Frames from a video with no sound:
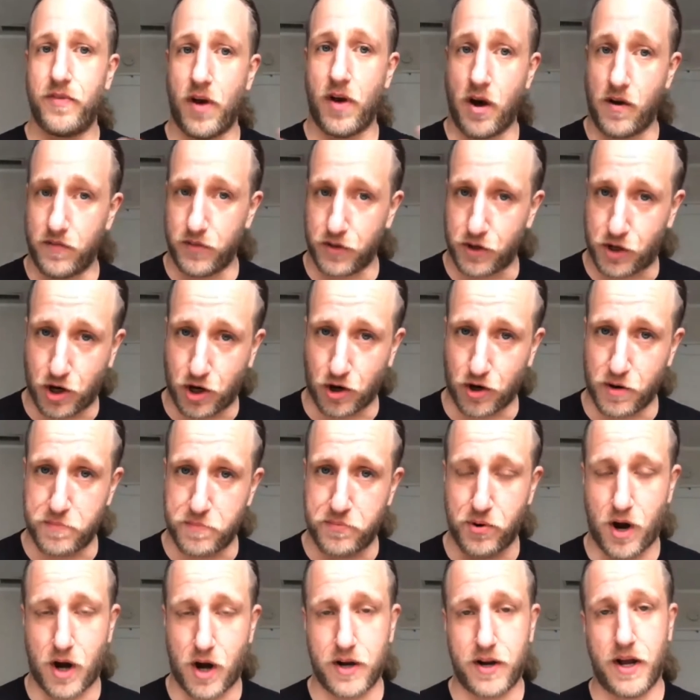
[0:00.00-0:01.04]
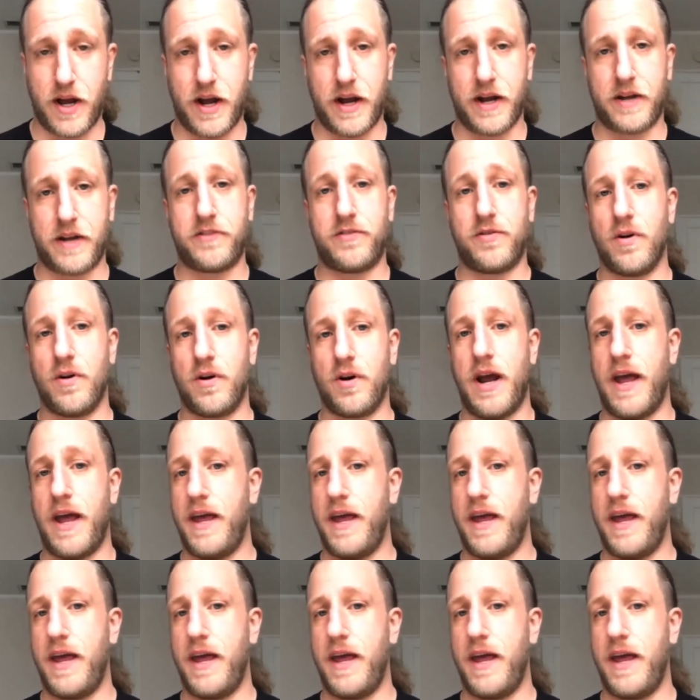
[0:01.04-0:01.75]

the current product or